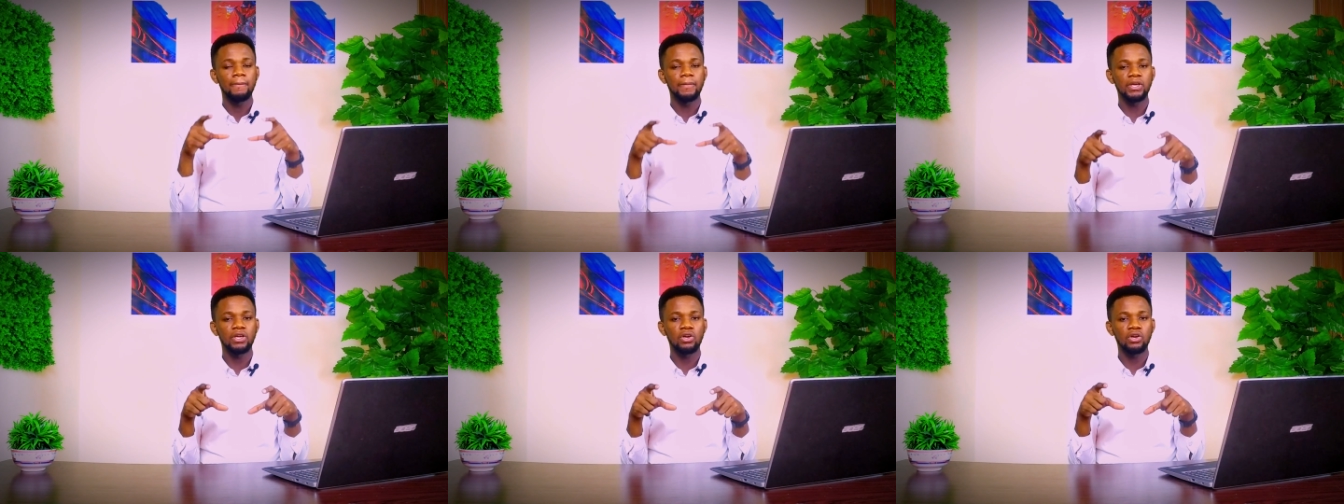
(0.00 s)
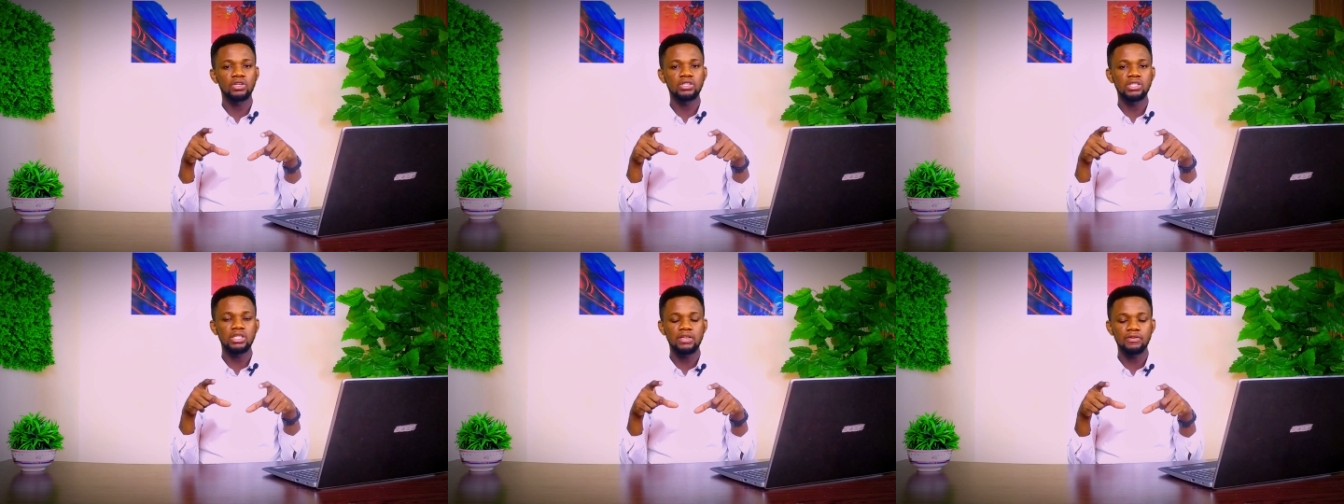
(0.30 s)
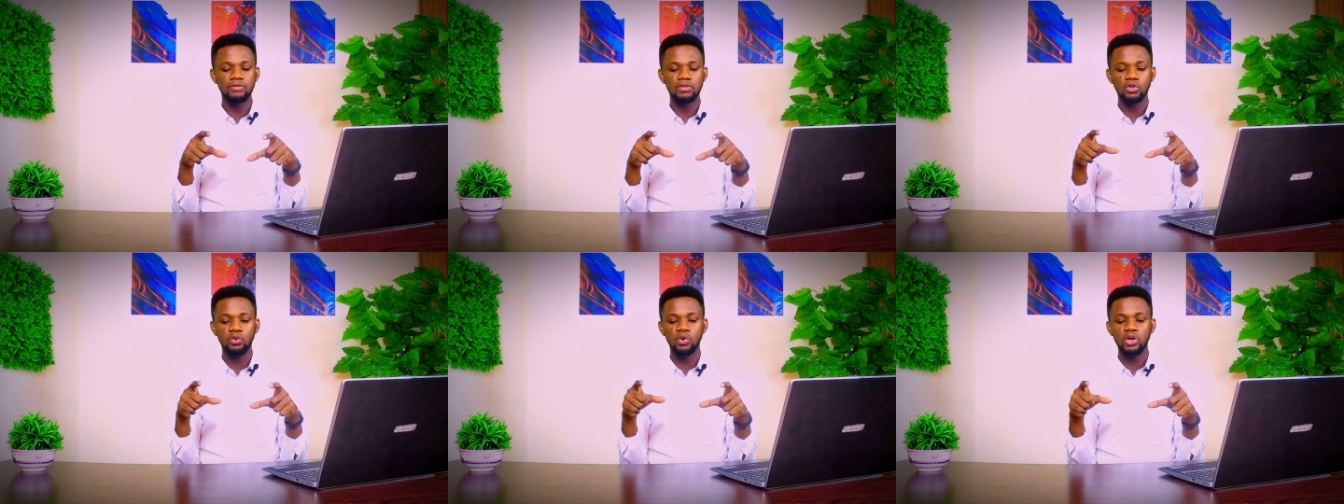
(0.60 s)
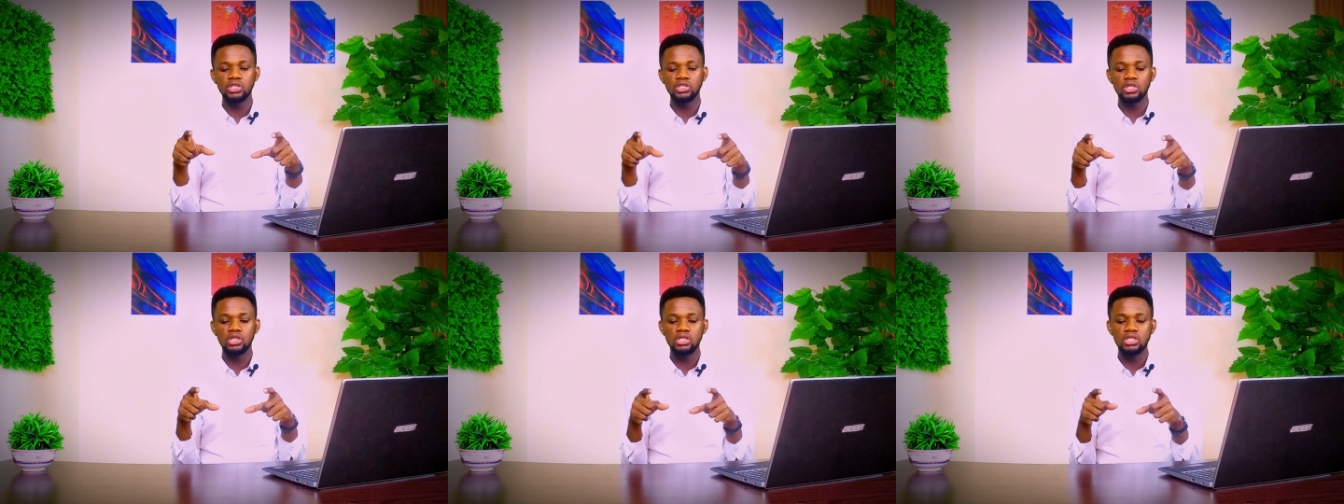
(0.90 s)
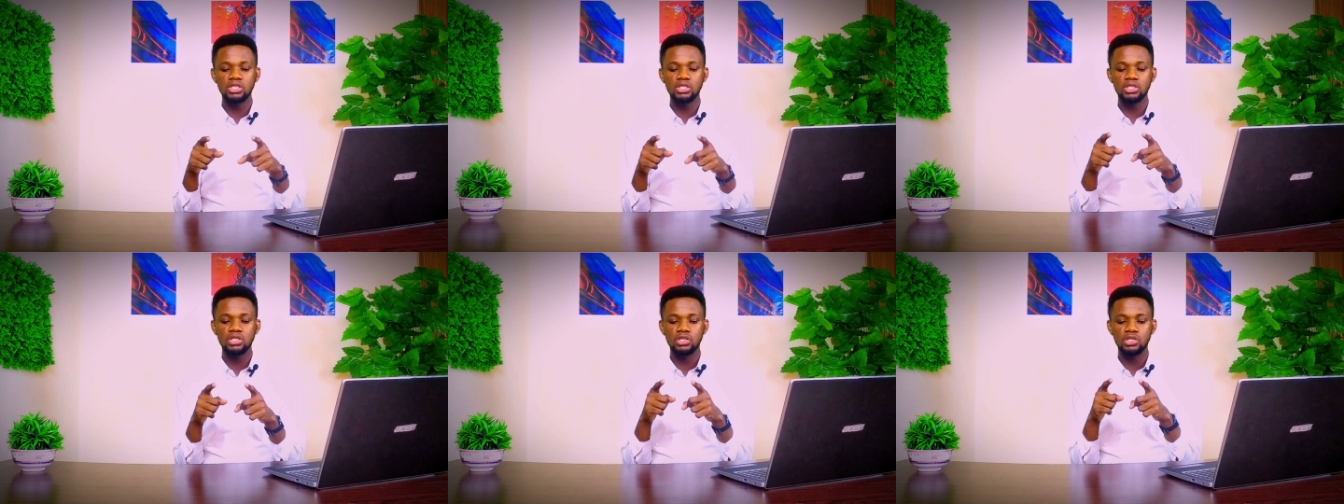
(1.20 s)
because if the
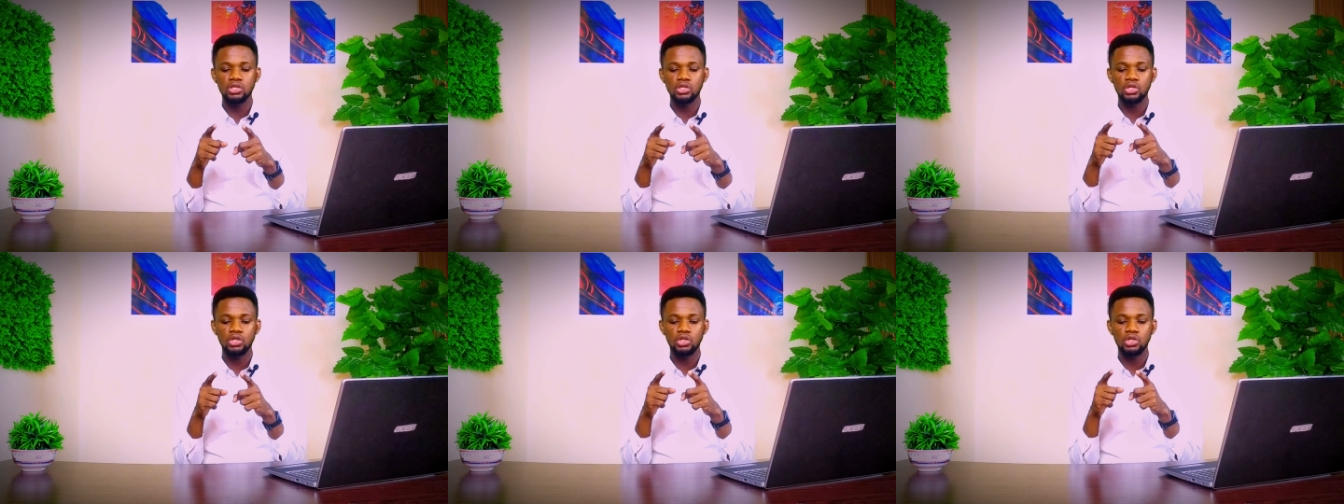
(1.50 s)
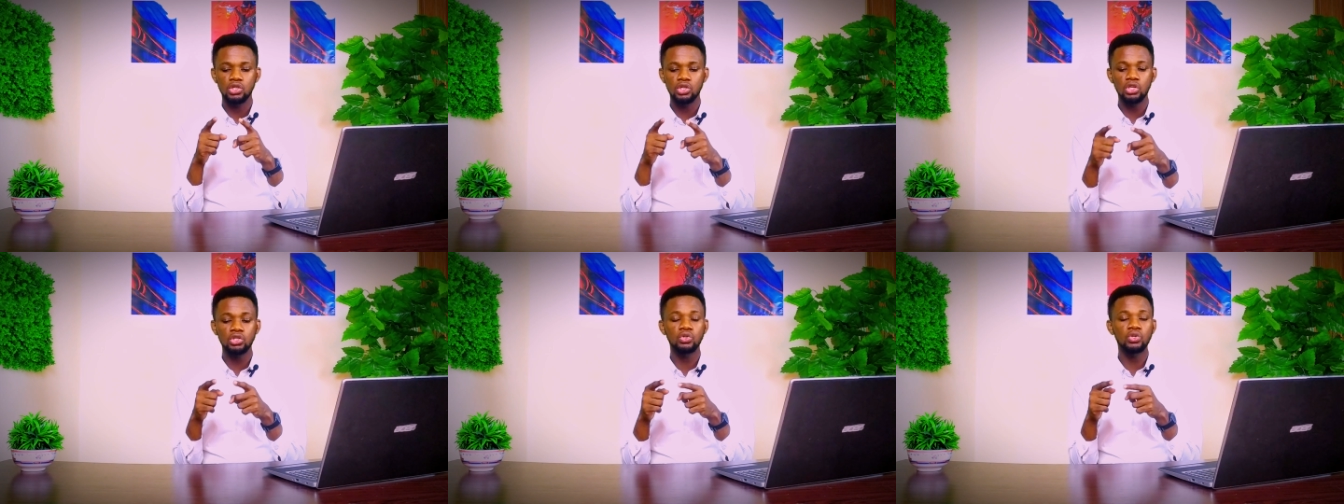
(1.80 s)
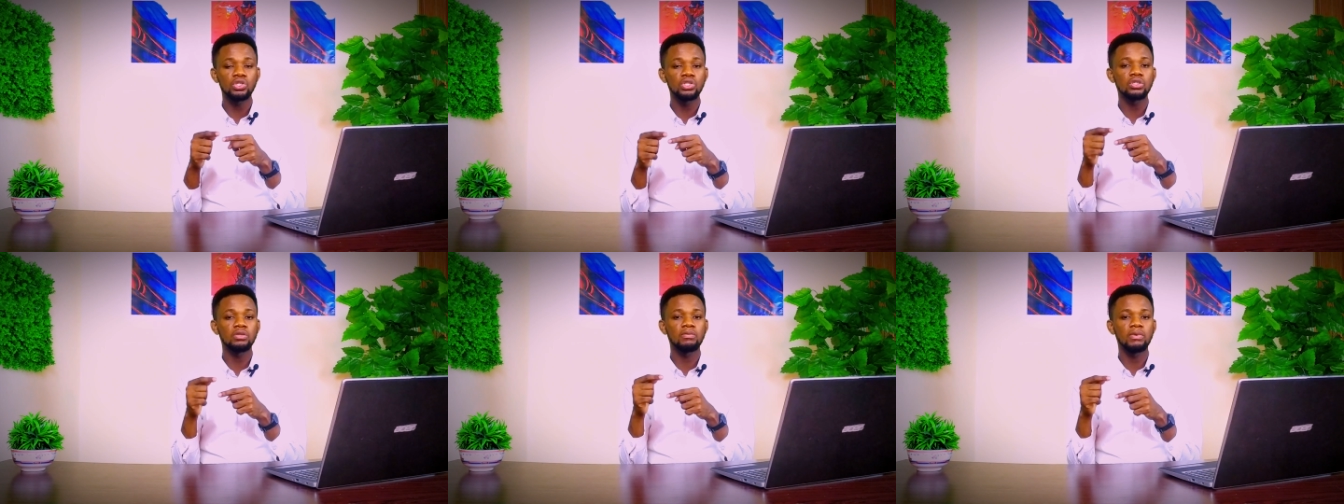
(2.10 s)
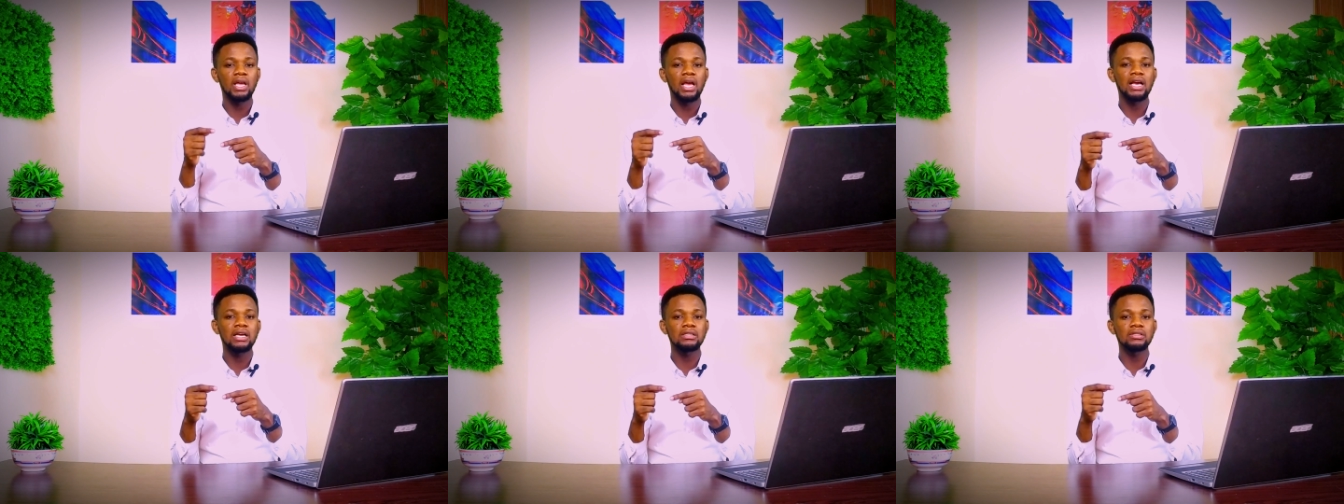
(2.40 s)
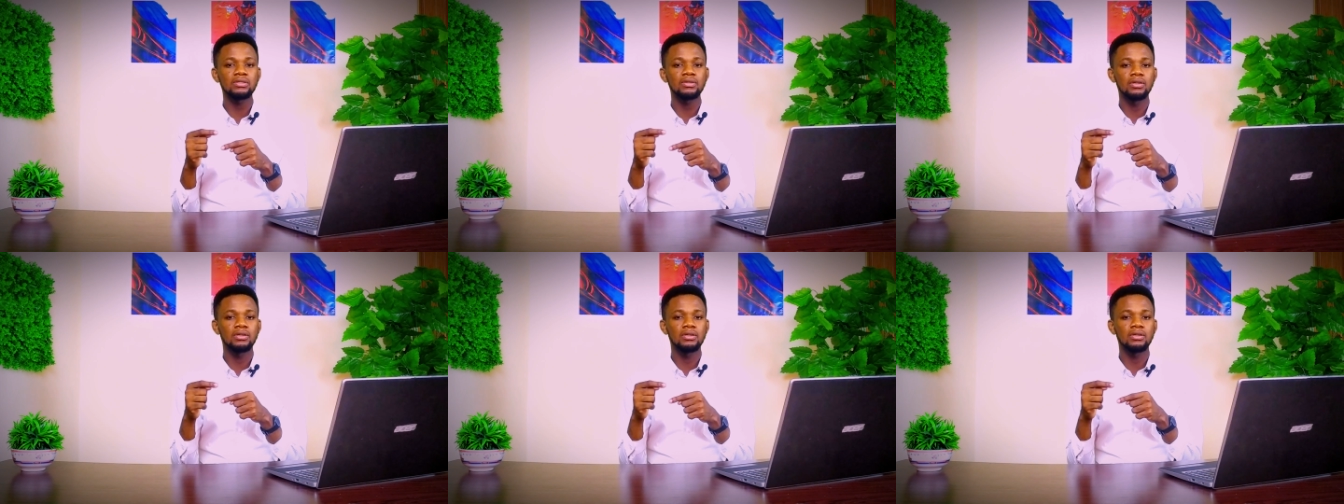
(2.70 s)
question is not going to be asked